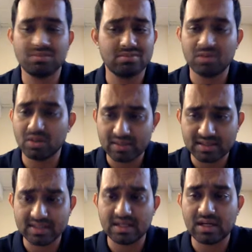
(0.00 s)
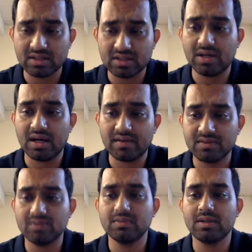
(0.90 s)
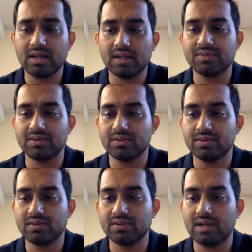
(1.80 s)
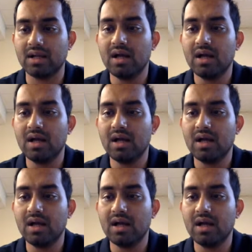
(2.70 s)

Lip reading: Not necessarily that you have to, but it helps to go through that.